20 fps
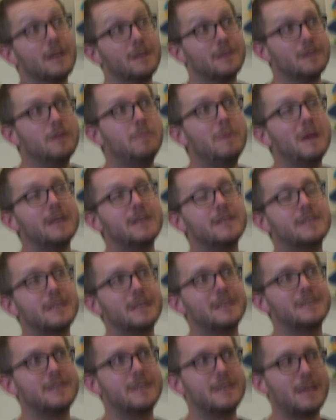The other bit
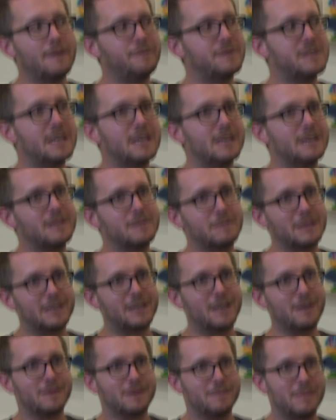is the FT has been
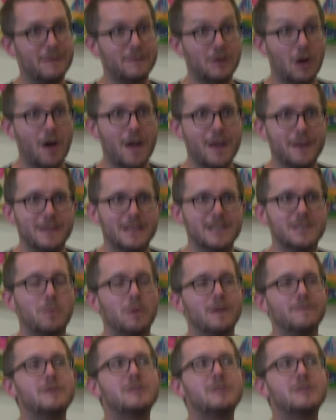keeping a bit of an eye on this one.